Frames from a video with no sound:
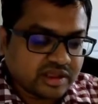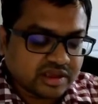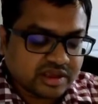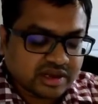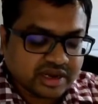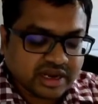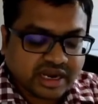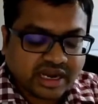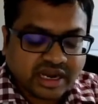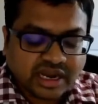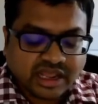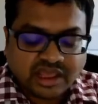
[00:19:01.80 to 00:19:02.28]

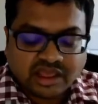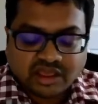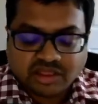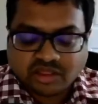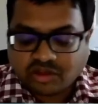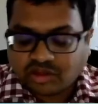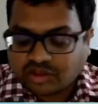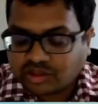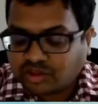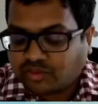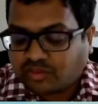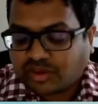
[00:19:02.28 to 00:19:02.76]
right?
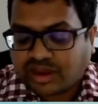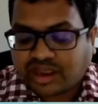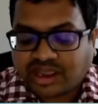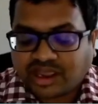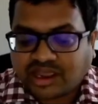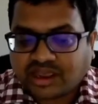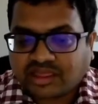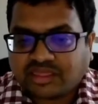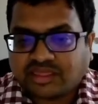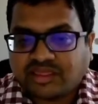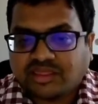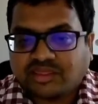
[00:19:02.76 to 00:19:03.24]
So on the
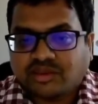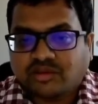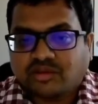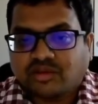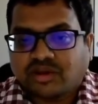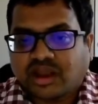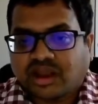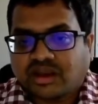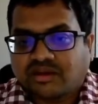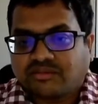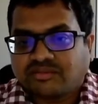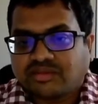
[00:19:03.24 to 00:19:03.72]
y-axis you
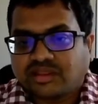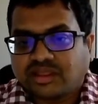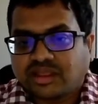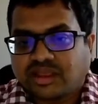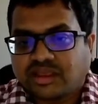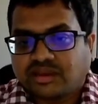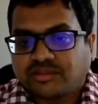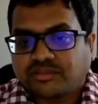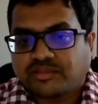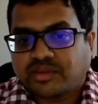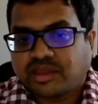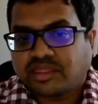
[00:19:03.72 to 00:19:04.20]
have
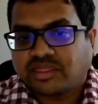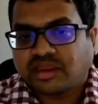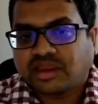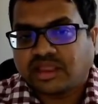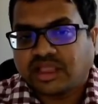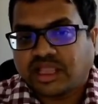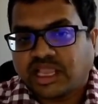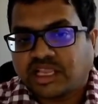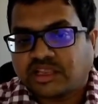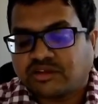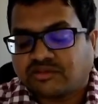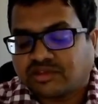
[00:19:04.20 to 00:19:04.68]
the
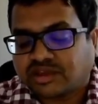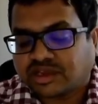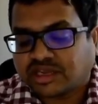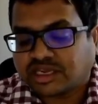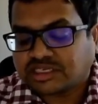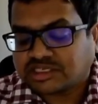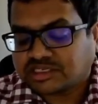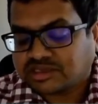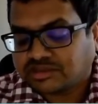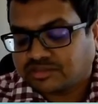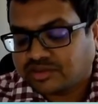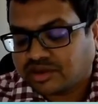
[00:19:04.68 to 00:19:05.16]
basically age of the
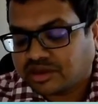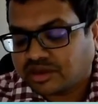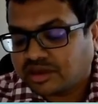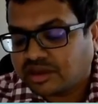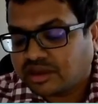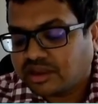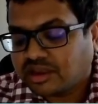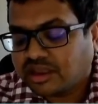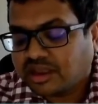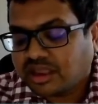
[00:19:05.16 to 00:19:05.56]
customer,